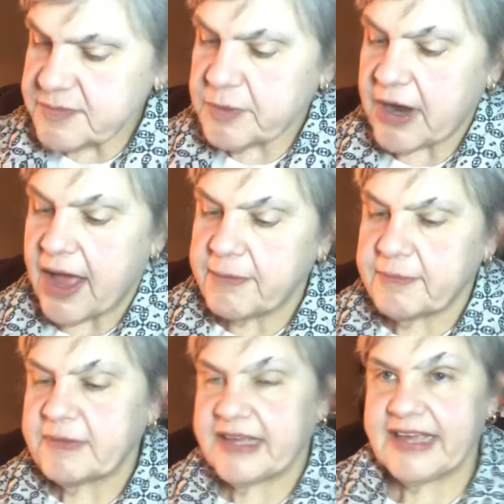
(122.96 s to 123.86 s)

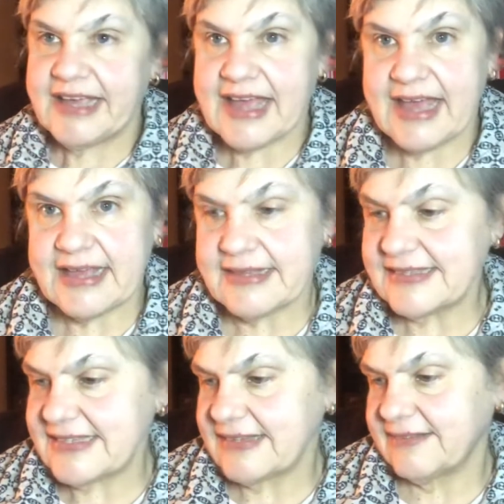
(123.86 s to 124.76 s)
probably
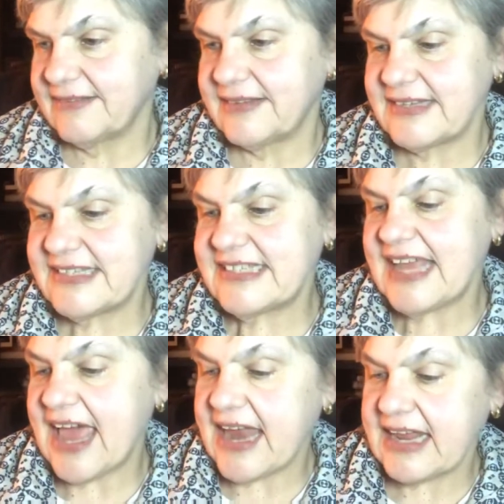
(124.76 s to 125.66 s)
as
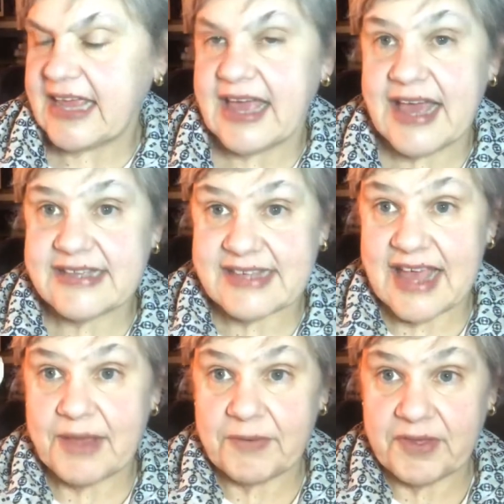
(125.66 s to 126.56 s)
tatty as
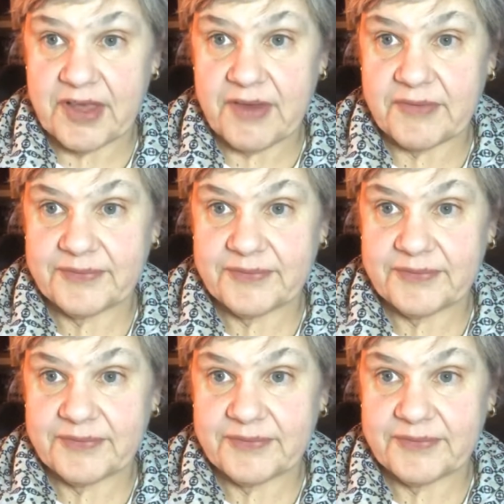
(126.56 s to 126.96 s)
I will go.